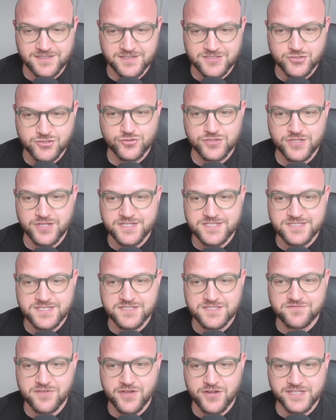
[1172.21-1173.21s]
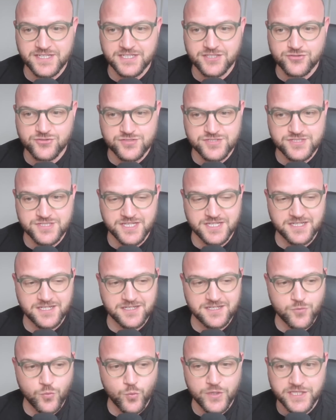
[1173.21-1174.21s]
So there is this very interesting
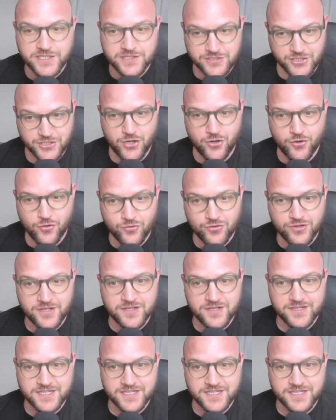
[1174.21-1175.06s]
window